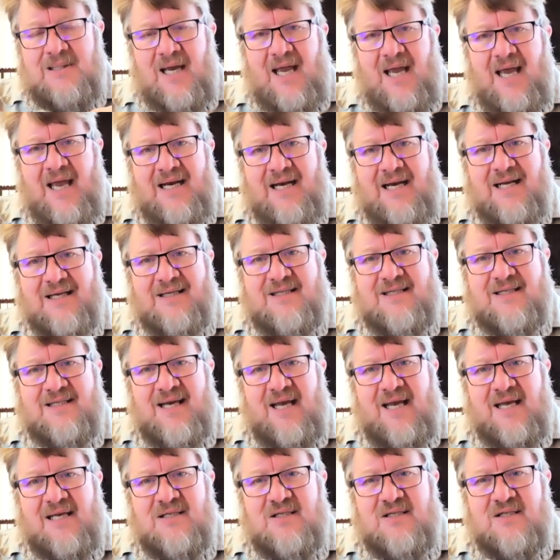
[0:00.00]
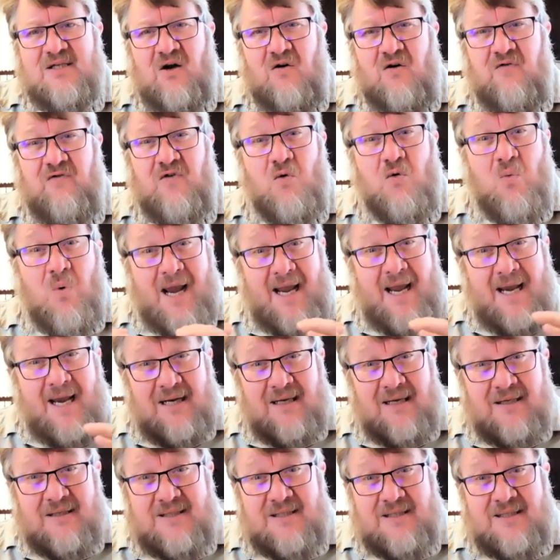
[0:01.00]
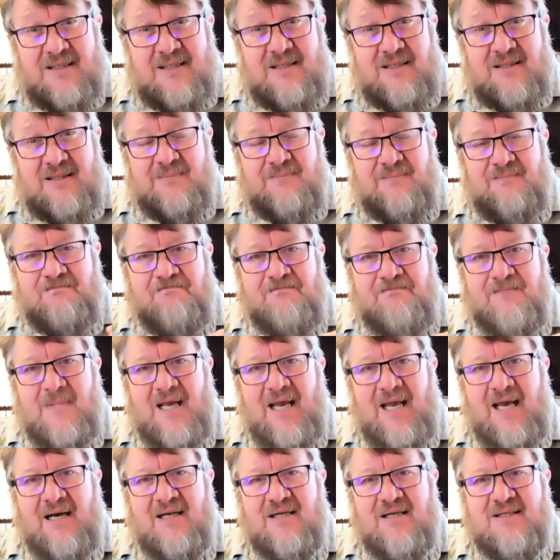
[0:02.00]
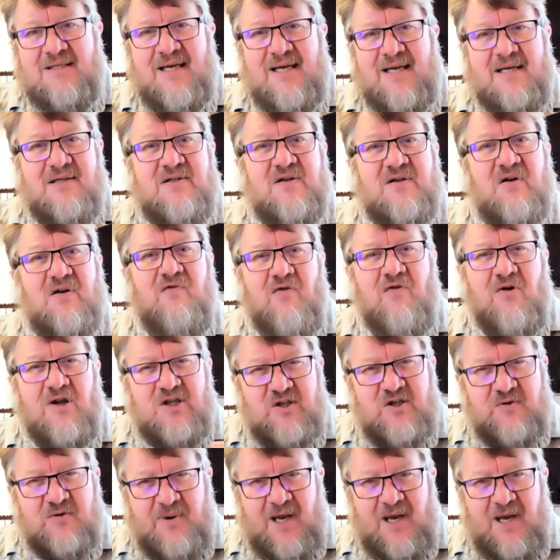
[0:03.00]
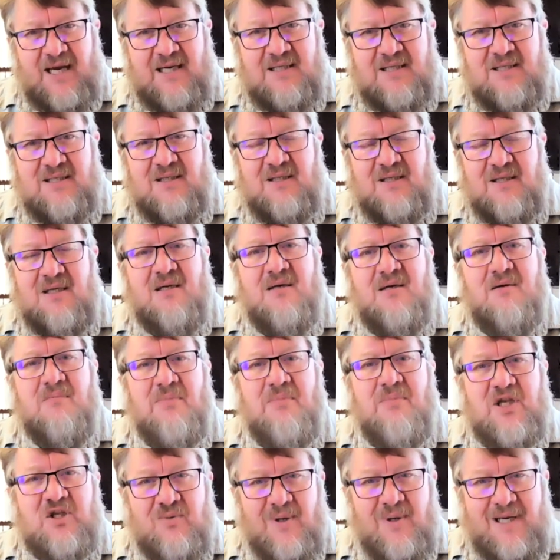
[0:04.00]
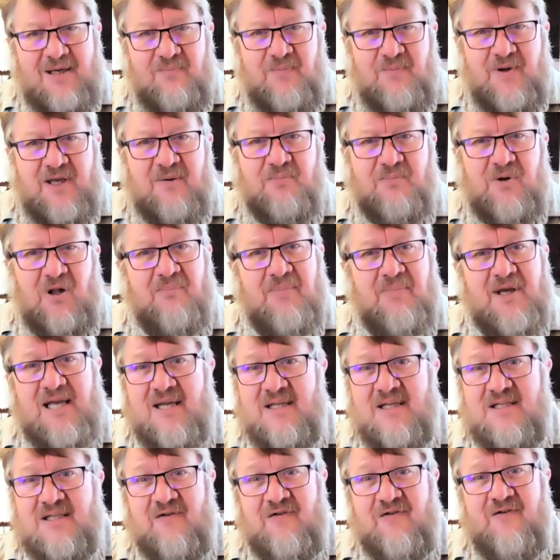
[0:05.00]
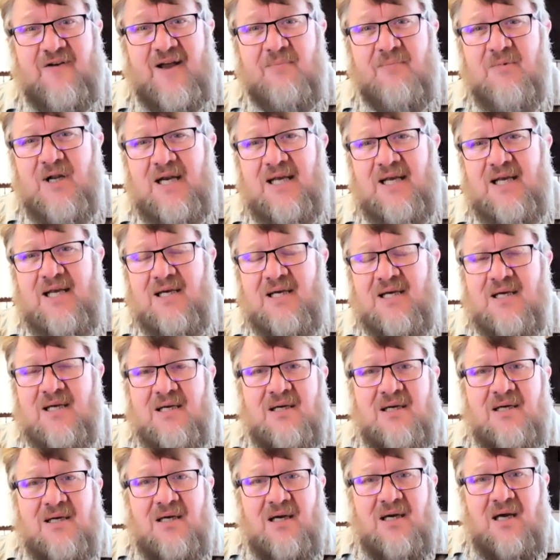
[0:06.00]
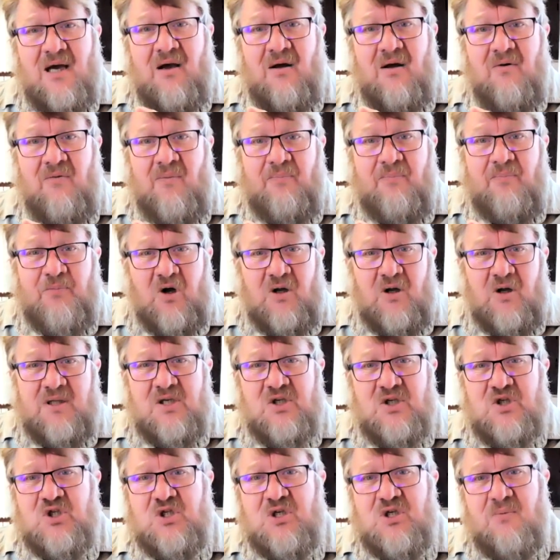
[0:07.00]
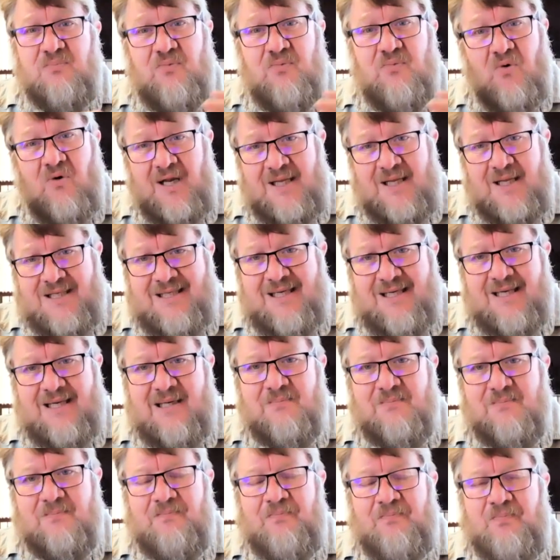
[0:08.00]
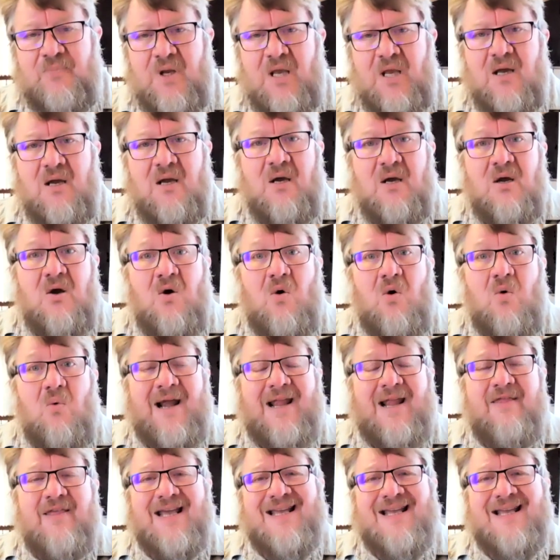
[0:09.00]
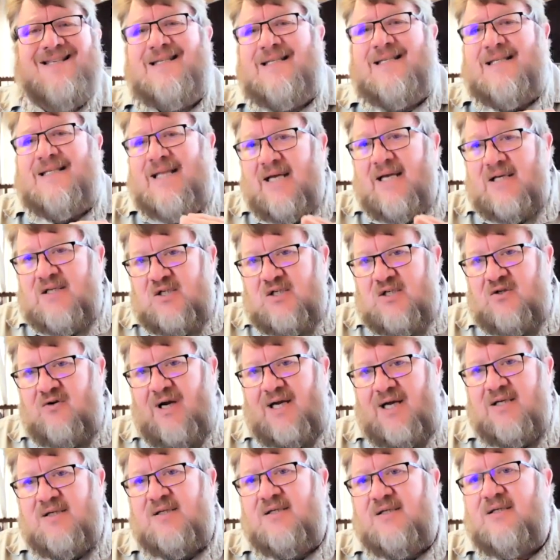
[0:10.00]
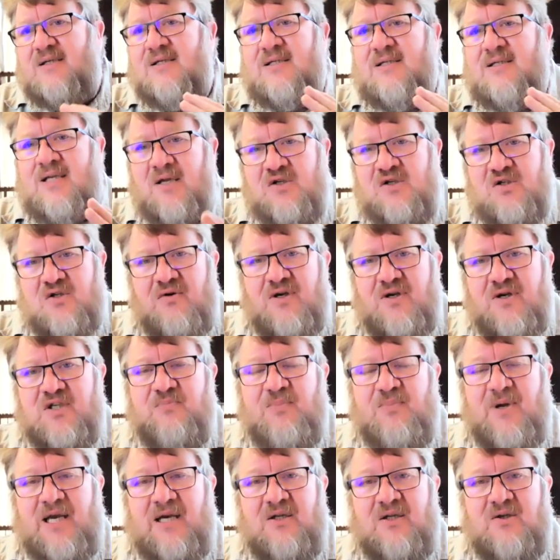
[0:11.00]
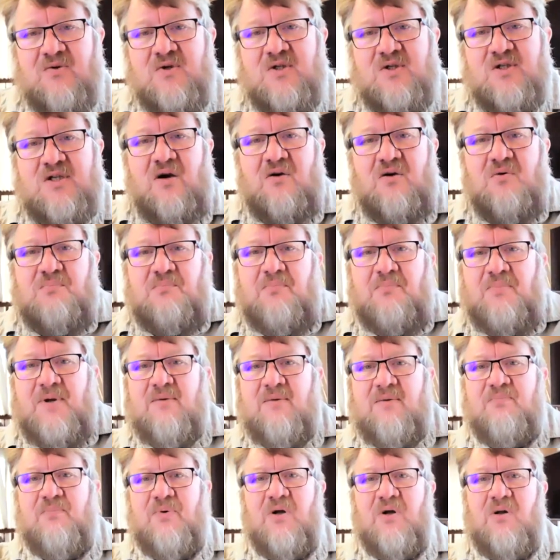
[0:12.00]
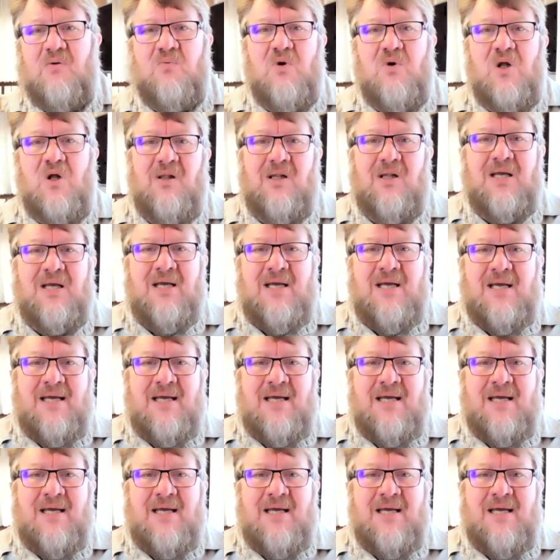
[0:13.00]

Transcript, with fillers: and a sense of awareness and a sense of respect between people, be it a family, a partnership, or a team. When there's distrust, disrespect or so, people will